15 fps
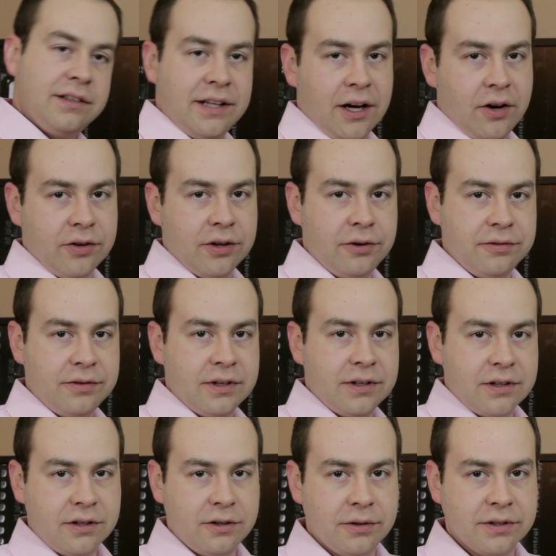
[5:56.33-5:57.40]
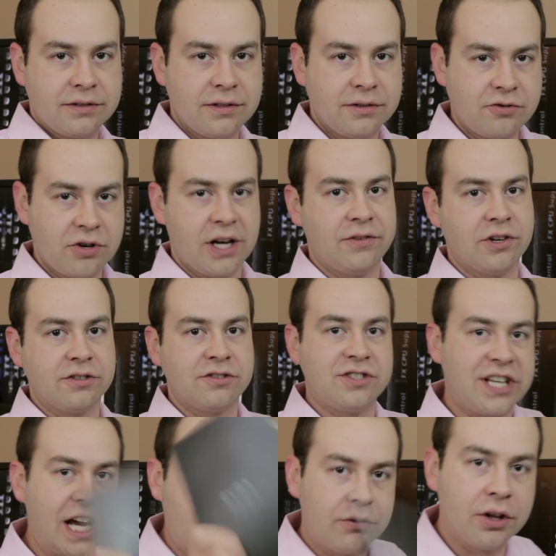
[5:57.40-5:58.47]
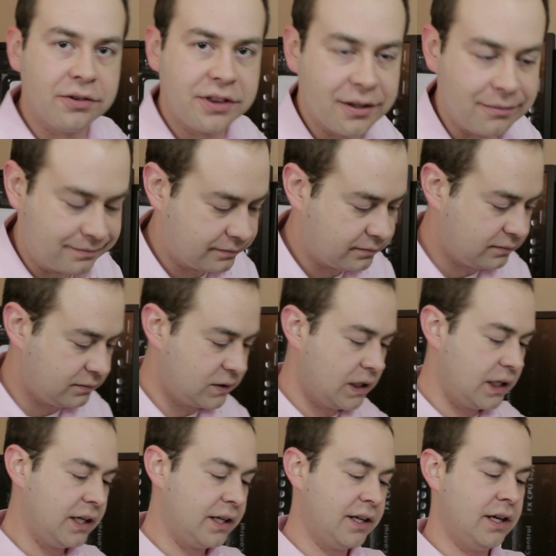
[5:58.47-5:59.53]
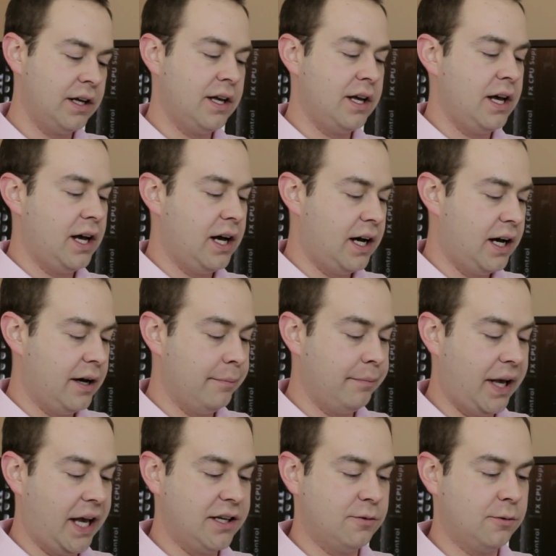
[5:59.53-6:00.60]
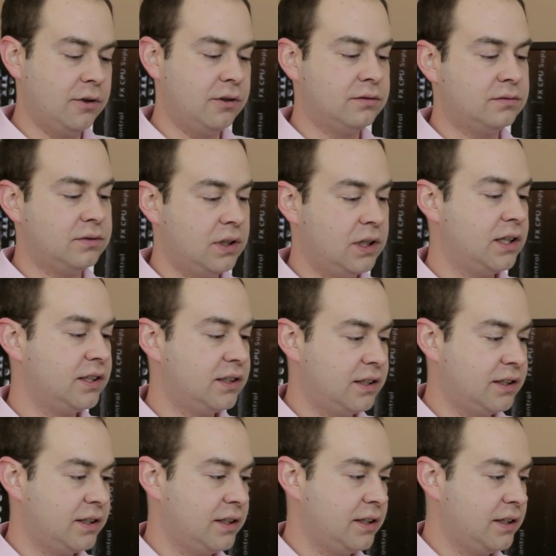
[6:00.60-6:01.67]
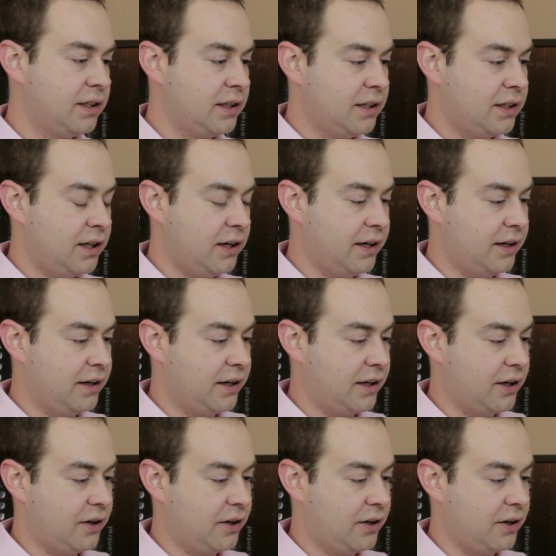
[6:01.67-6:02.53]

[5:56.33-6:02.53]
Download the newest drivers. Download them. Manual. All right, here you